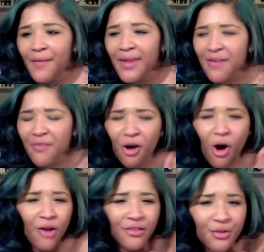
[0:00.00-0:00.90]
They never
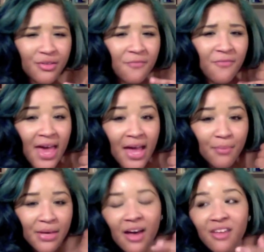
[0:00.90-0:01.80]
called you to vent
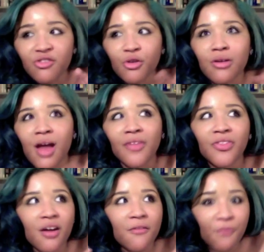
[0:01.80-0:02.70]
because you're not
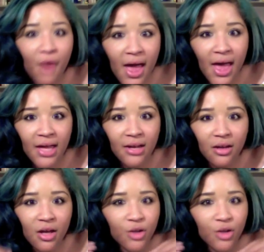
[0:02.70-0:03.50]
their friend.